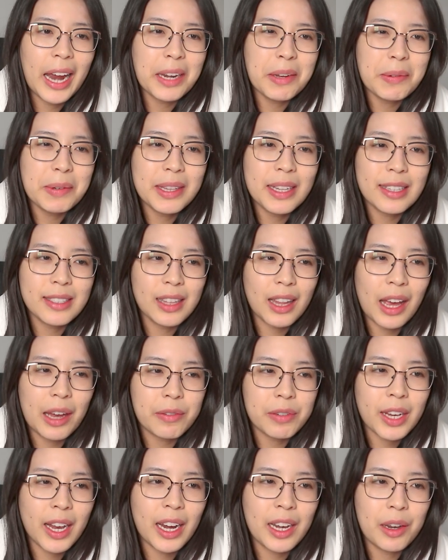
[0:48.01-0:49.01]
Anyone that's
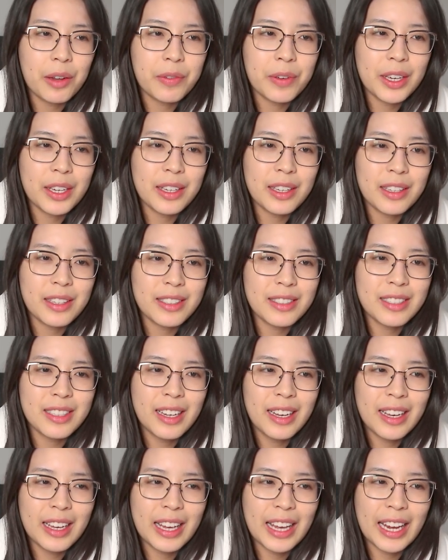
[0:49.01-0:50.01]
left kind of
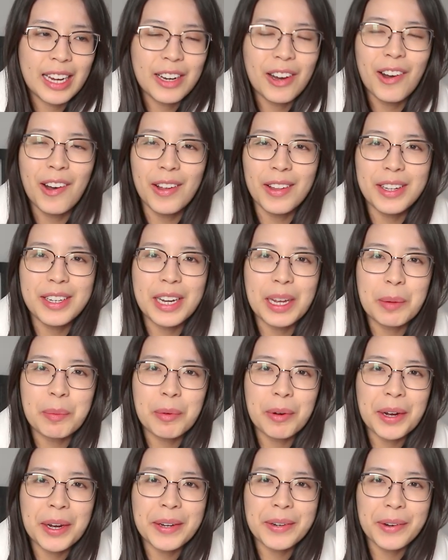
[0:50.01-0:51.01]
is in holiday
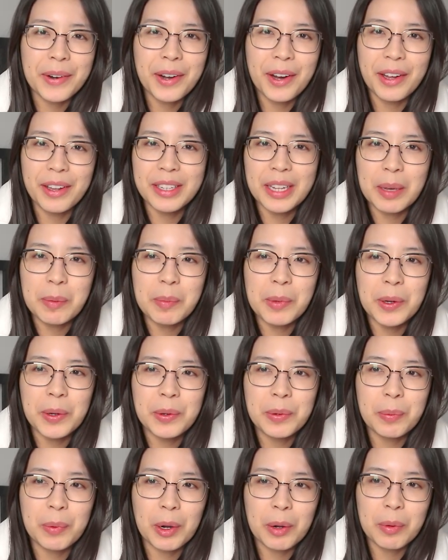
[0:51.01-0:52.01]
brain or holiday
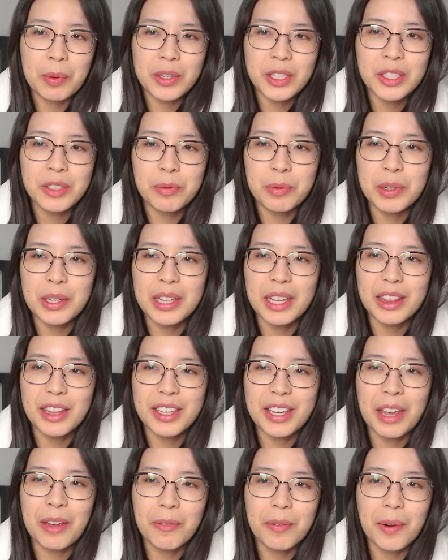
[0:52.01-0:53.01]
mode, where we're just really
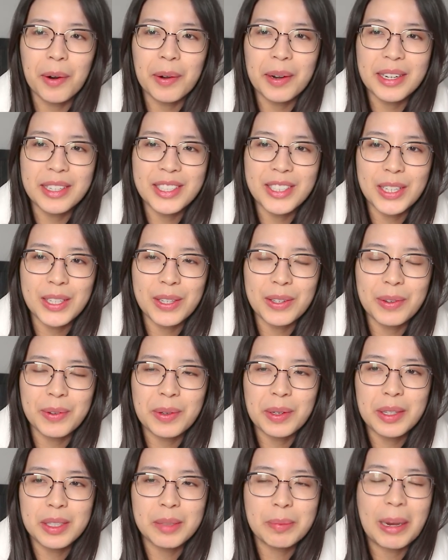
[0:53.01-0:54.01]
looking forward
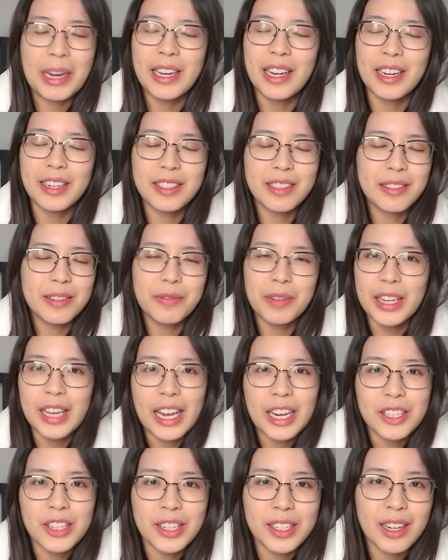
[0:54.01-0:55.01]
to spending
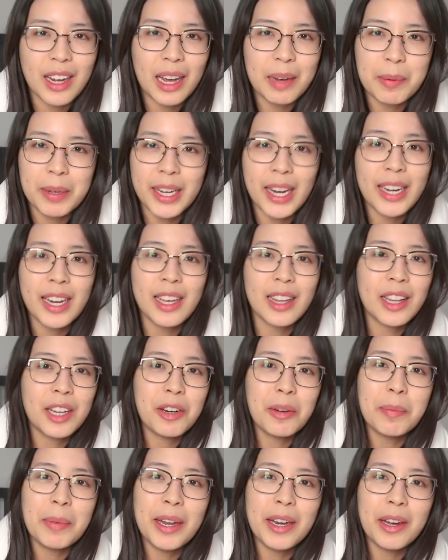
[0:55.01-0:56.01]
vacation time and getting a
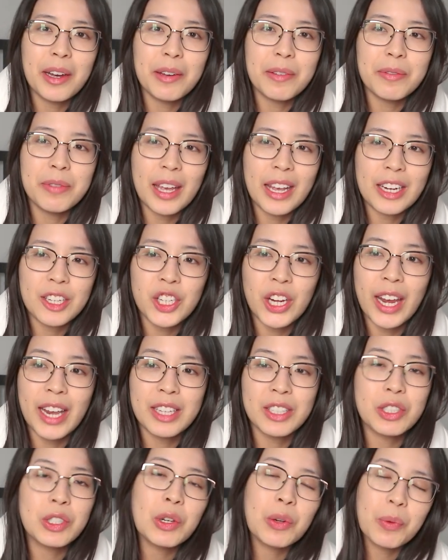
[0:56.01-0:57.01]
little bit of a
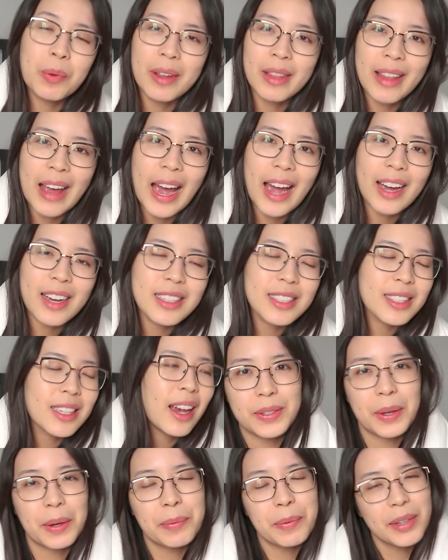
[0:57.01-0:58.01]
chance to relax.
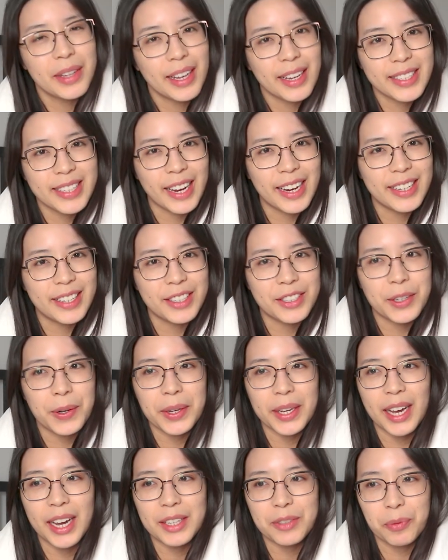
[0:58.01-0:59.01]
So I'm really excited to show
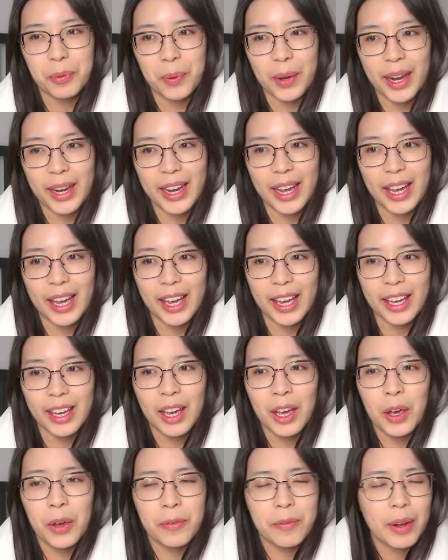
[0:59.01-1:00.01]
you guys what a
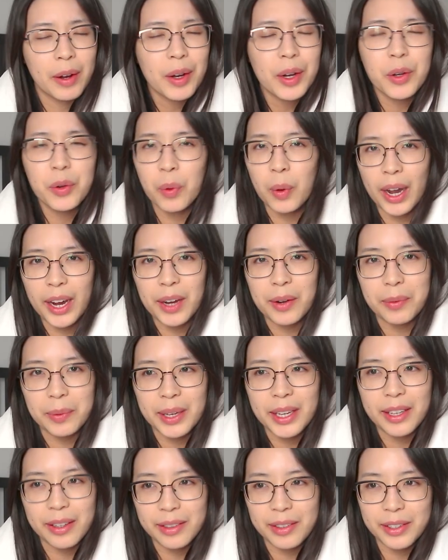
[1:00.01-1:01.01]
very quiet
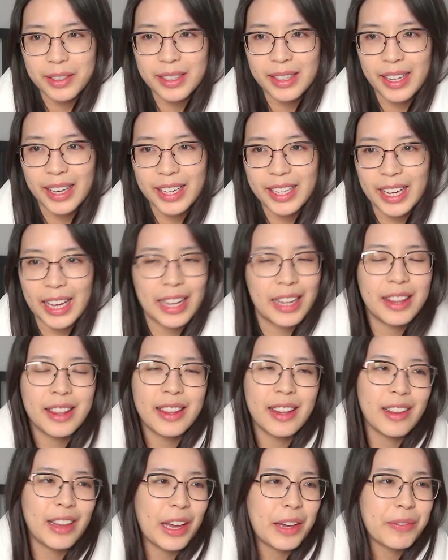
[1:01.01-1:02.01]
week looks like
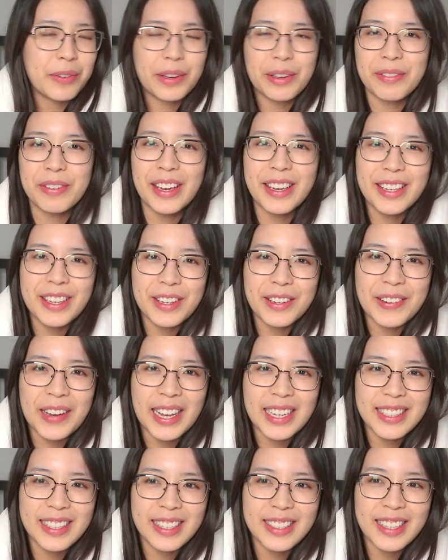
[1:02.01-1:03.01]
in the life of a U
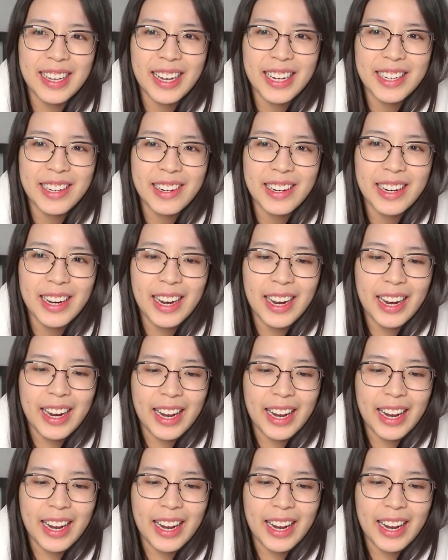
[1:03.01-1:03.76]
X designer.